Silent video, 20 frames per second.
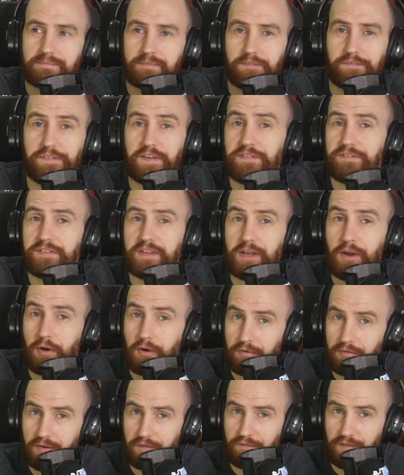fifty, a
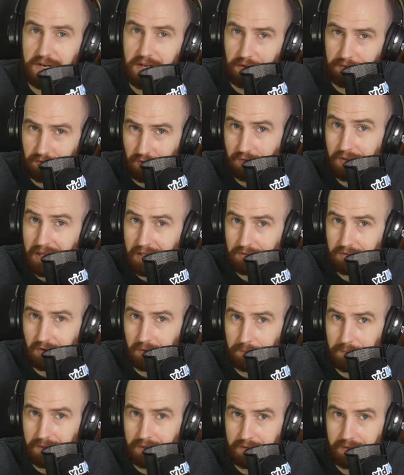hundred videos on that
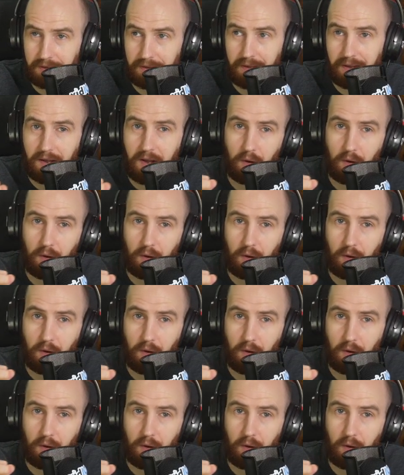topic,